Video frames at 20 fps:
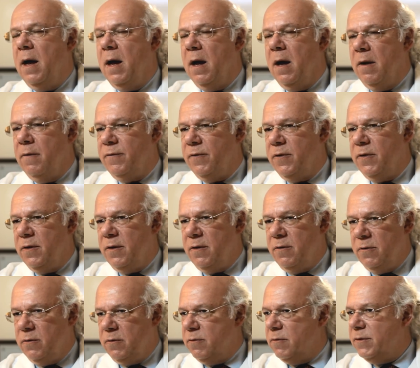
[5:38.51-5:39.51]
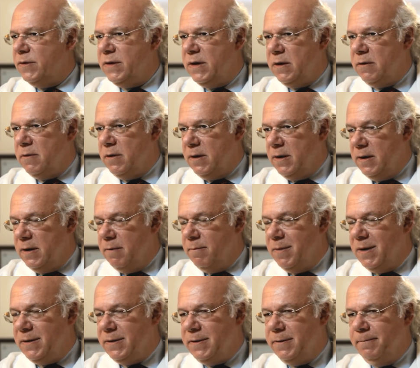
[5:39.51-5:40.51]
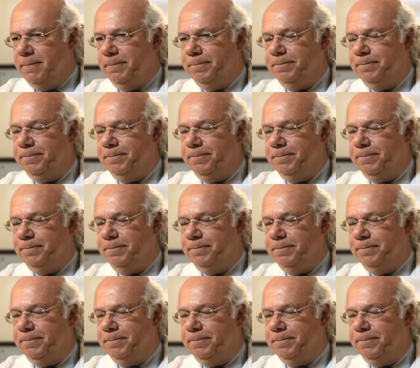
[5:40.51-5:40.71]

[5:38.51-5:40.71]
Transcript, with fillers: after the uterosacral ligament.